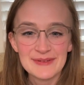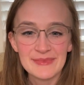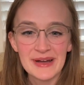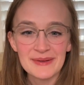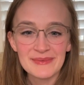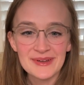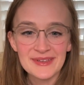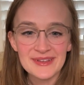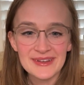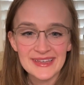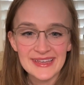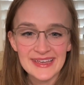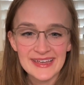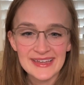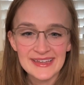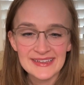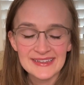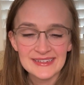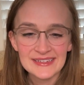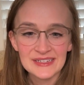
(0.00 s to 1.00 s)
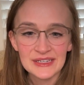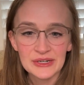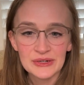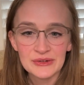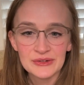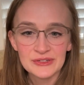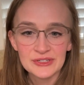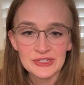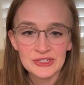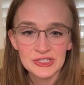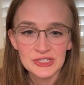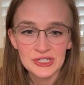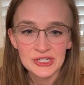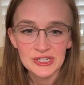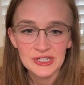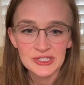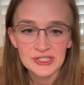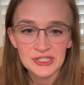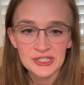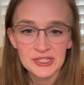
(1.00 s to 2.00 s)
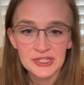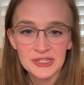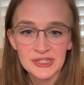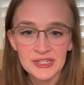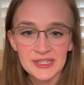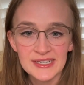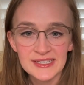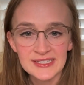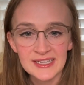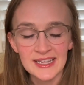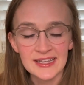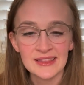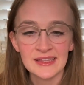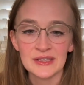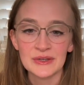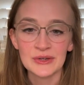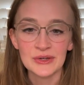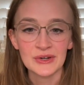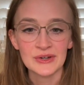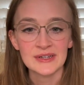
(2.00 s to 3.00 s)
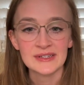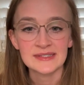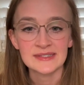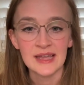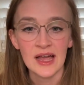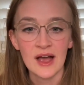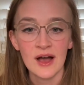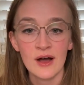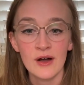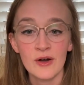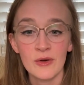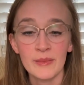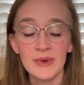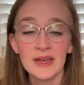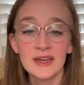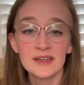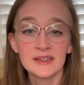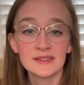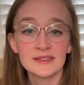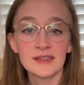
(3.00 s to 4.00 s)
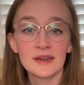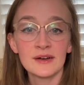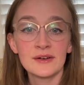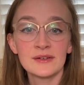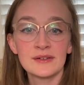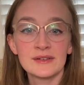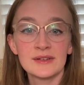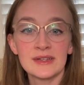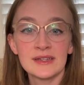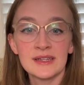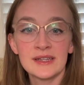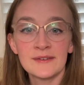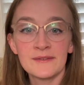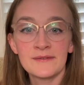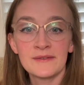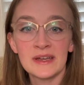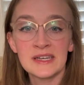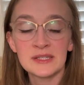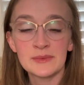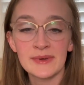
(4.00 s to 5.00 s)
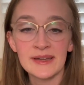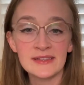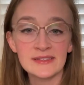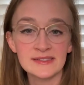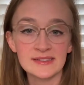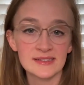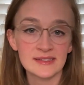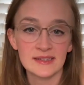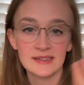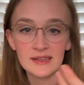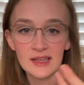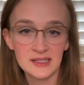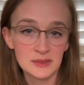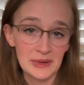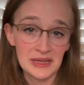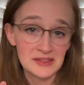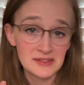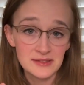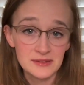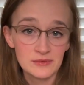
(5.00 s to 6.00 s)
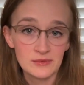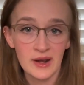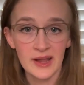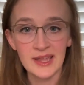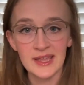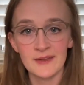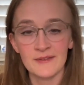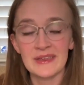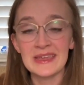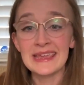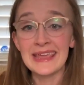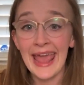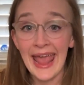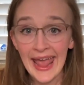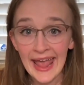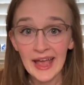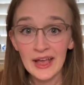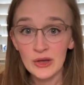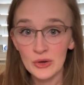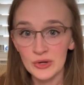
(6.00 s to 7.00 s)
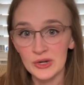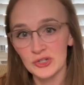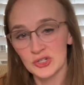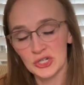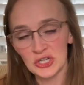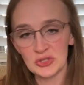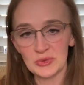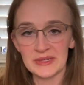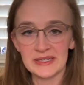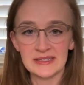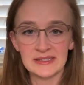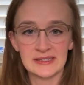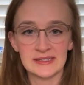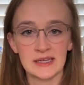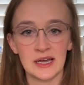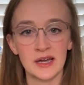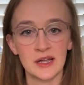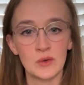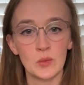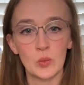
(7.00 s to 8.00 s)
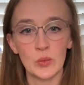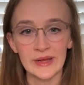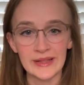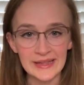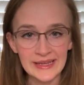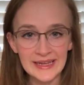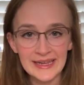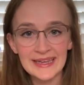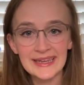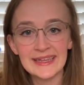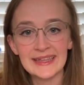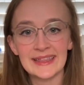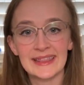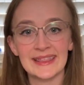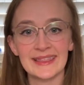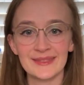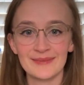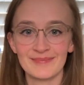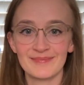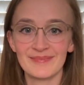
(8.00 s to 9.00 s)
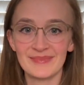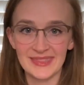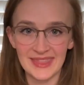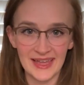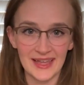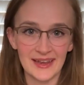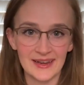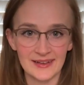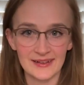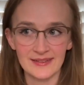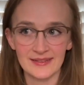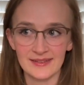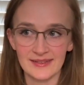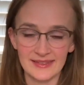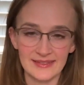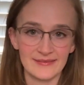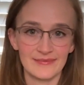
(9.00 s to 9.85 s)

My brother can't go to church. Could he take the Eucharist at home? So it depends, right? If he can't go to church because he's unwilling, then